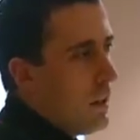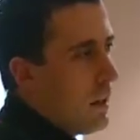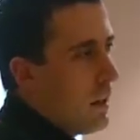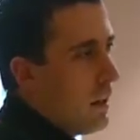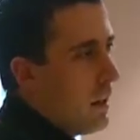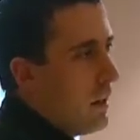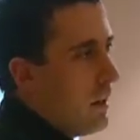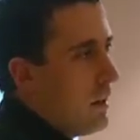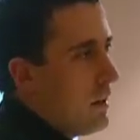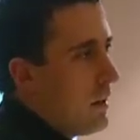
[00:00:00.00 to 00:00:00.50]

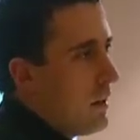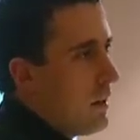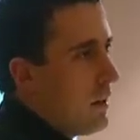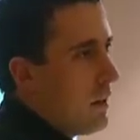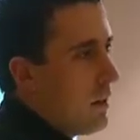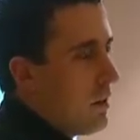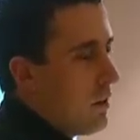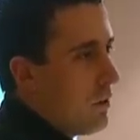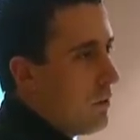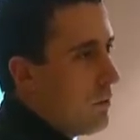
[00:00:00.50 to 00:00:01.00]
and
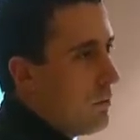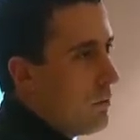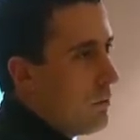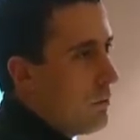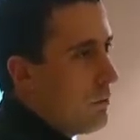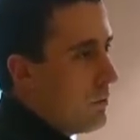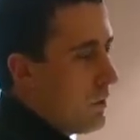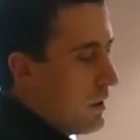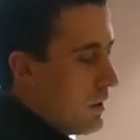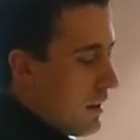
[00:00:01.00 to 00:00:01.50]

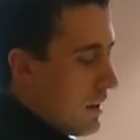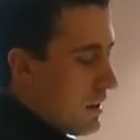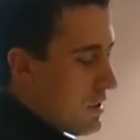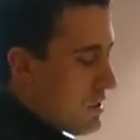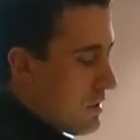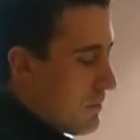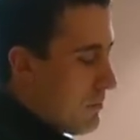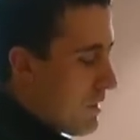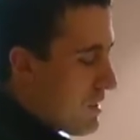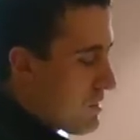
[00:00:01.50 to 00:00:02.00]
we
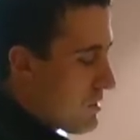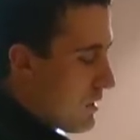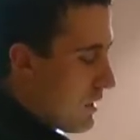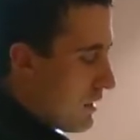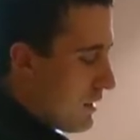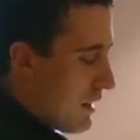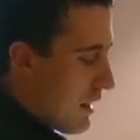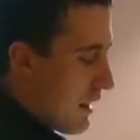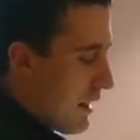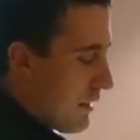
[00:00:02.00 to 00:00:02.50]
actually measured
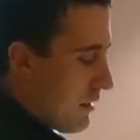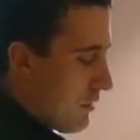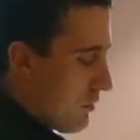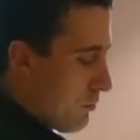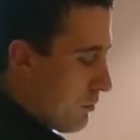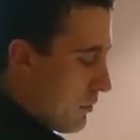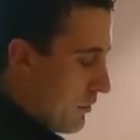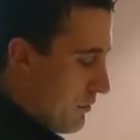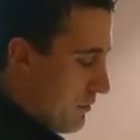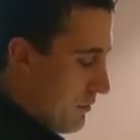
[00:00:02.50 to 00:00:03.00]
the
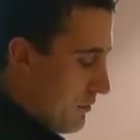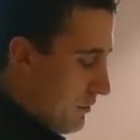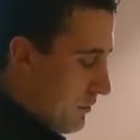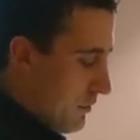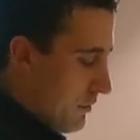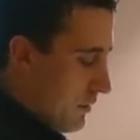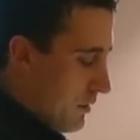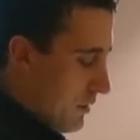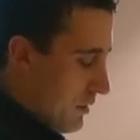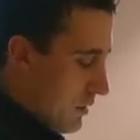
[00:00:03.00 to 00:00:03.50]
data. We
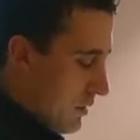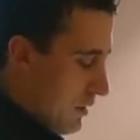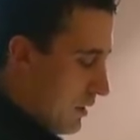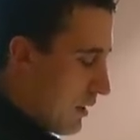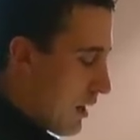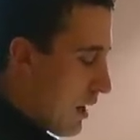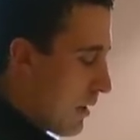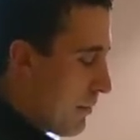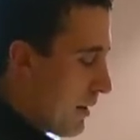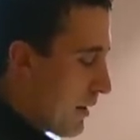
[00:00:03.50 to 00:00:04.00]

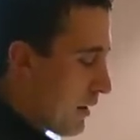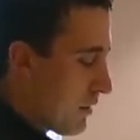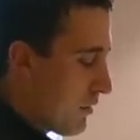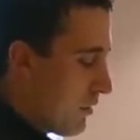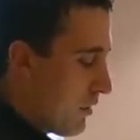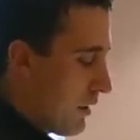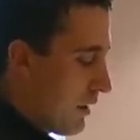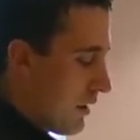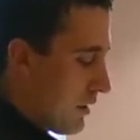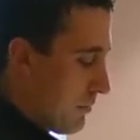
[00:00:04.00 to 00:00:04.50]
can go
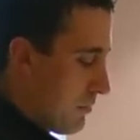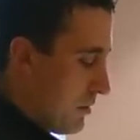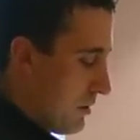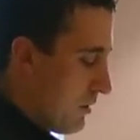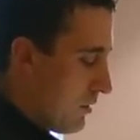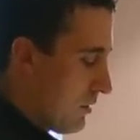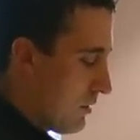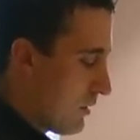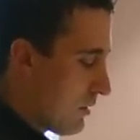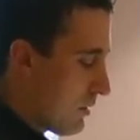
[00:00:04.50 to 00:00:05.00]
back on our
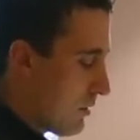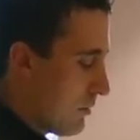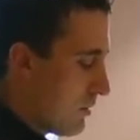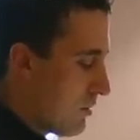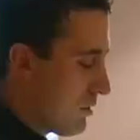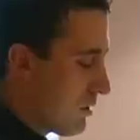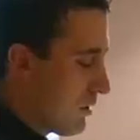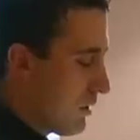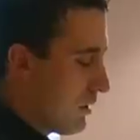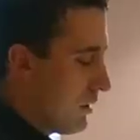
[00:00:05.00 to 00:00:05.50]
computer system
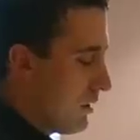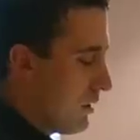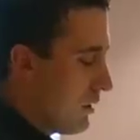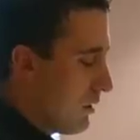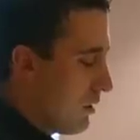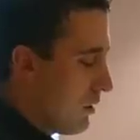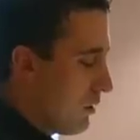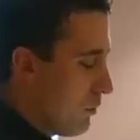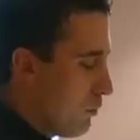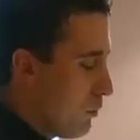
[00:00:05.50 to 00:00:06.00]
and see
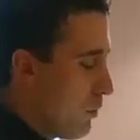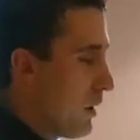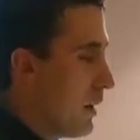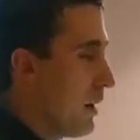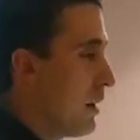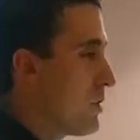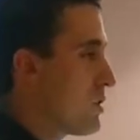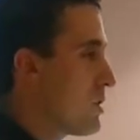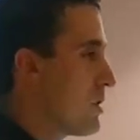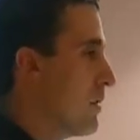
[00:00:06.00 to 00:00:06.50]
what
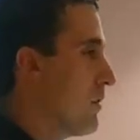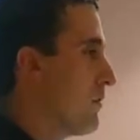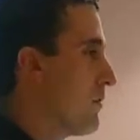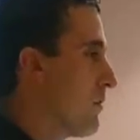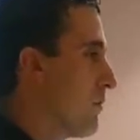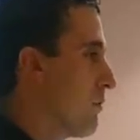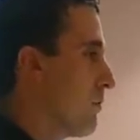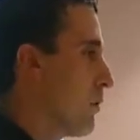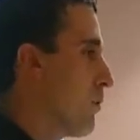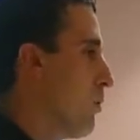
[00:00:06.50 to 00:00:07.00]
our
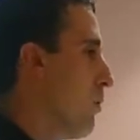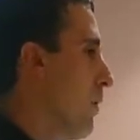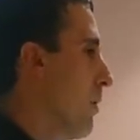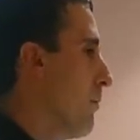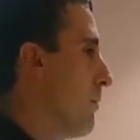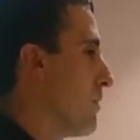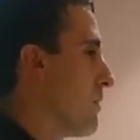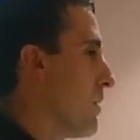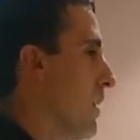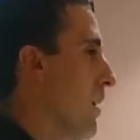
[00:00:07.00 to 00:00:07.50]
shift
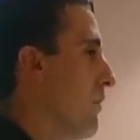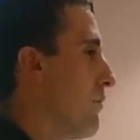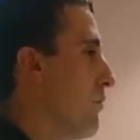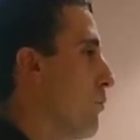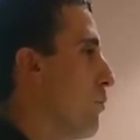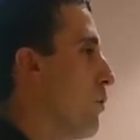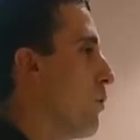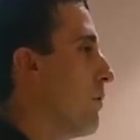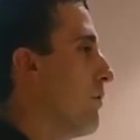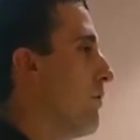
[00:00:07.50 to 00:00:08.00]
requirements are
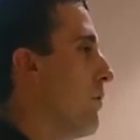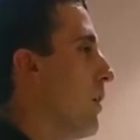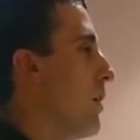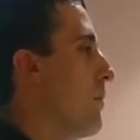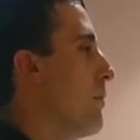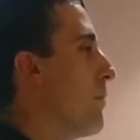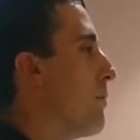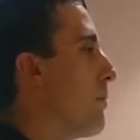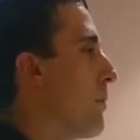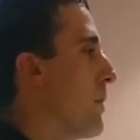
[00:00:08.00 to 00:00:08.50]
for water
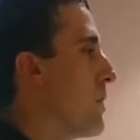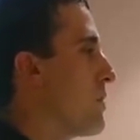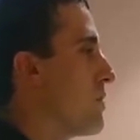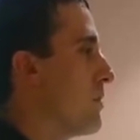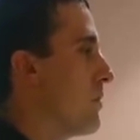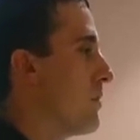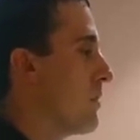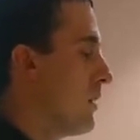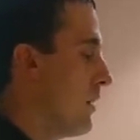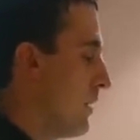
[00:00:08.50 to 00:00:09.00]
volume and
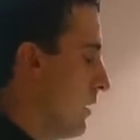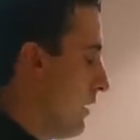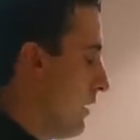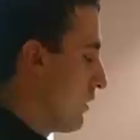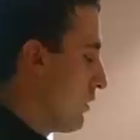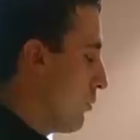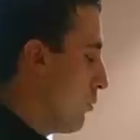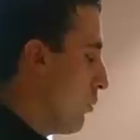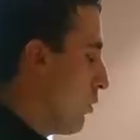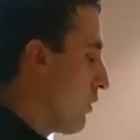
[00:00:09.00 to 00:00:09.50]
pressures.
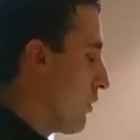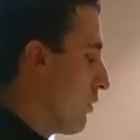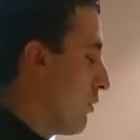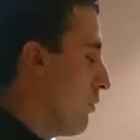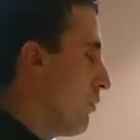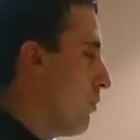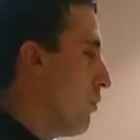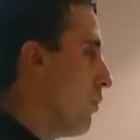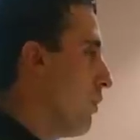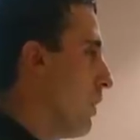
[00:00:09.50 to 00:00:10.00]
To water
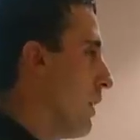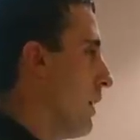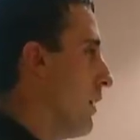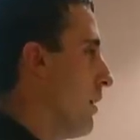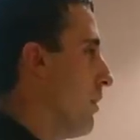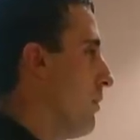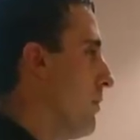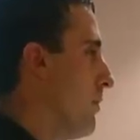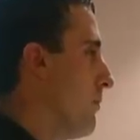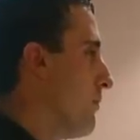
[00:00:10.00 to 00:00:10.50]
all
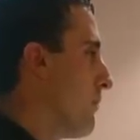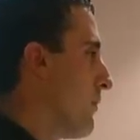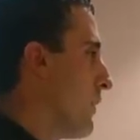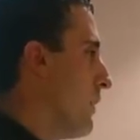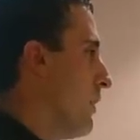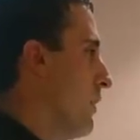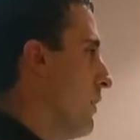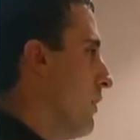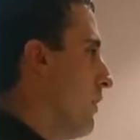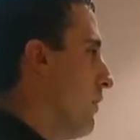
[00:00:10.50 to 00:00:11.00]
our
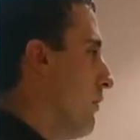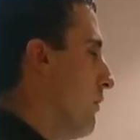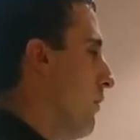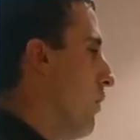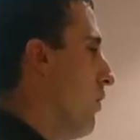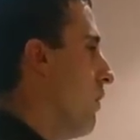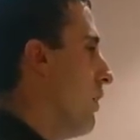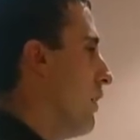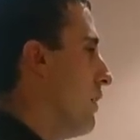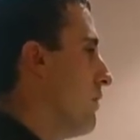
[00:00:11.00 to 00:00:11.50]

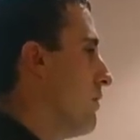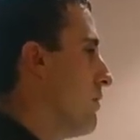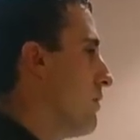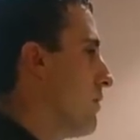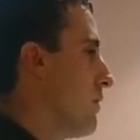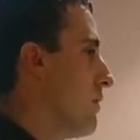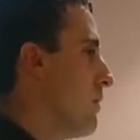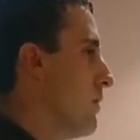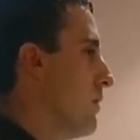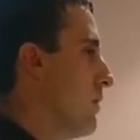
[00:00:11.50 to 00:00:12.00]

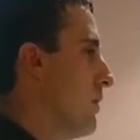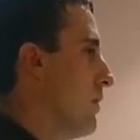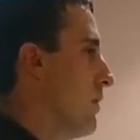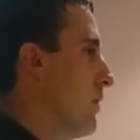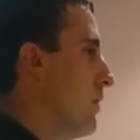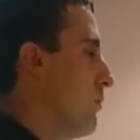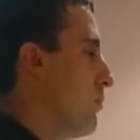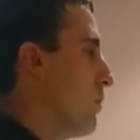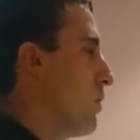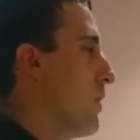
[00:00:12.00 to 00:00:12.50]
vines,
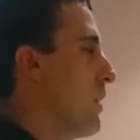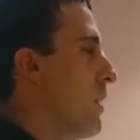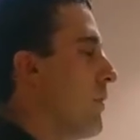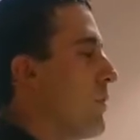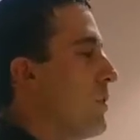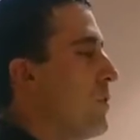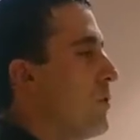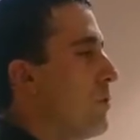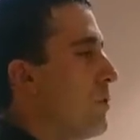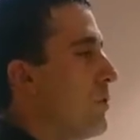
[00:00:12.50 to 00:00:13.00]
we could
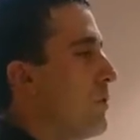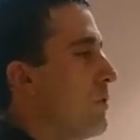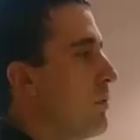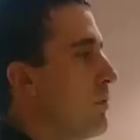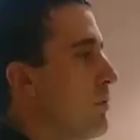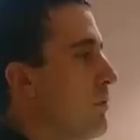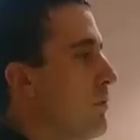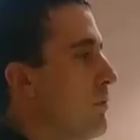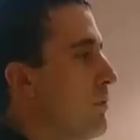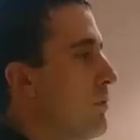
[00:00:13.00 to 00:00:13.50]
never do it
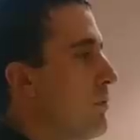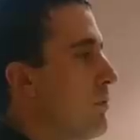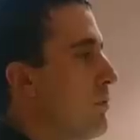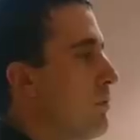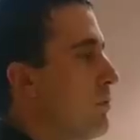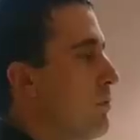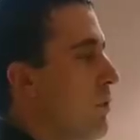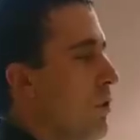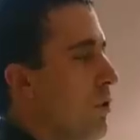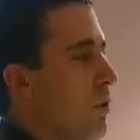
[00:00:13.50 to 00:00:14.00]

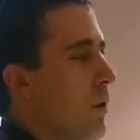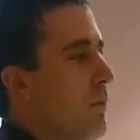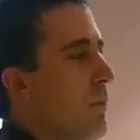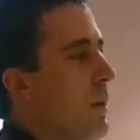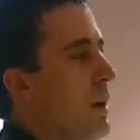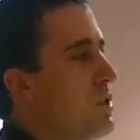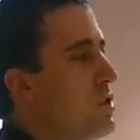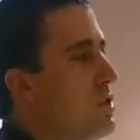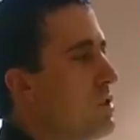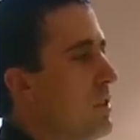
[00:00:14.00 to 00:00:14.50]
all on
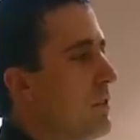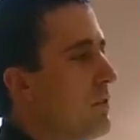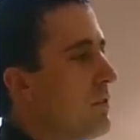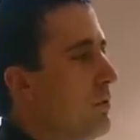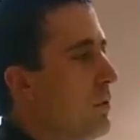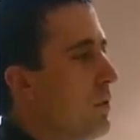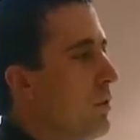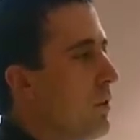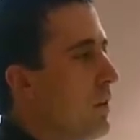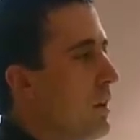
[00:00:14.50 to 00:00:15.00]
one
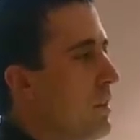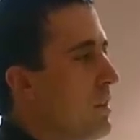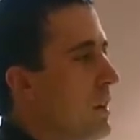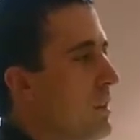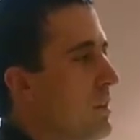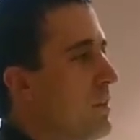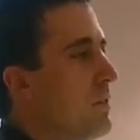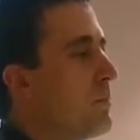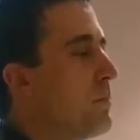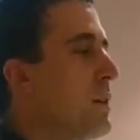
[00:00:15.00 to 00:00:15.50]
shift. We always
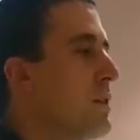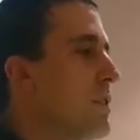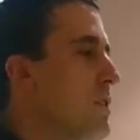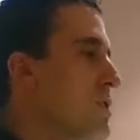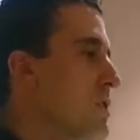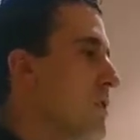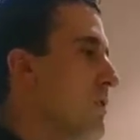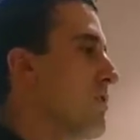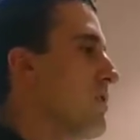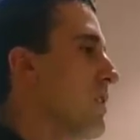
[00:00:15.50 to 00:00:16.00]
had to split
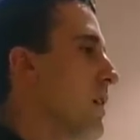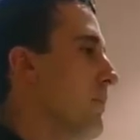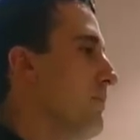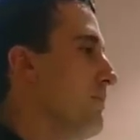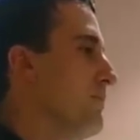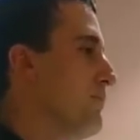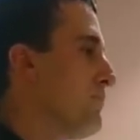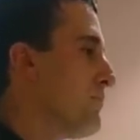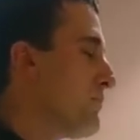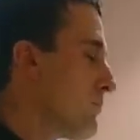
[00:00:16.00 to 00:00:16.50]
the shifts
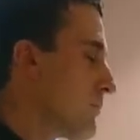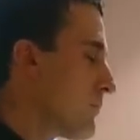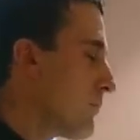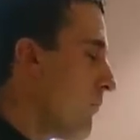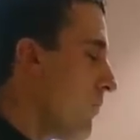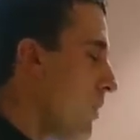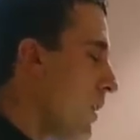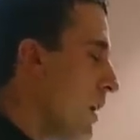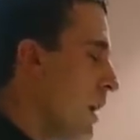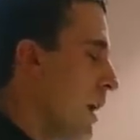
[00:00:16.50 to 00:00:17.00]
up.
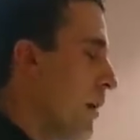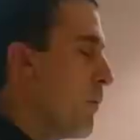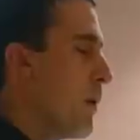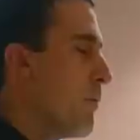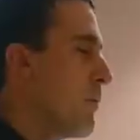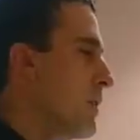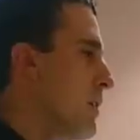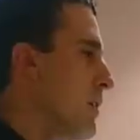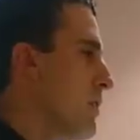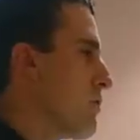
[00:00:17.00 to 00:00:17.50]
And
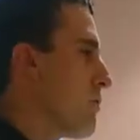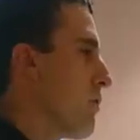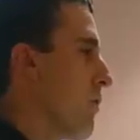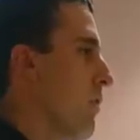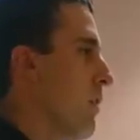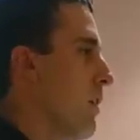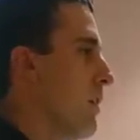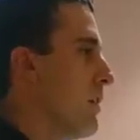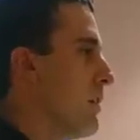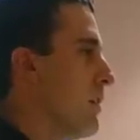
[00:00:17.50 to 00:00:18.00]
when we did
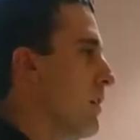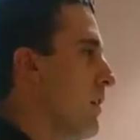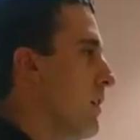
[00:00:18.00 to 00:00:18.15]
try,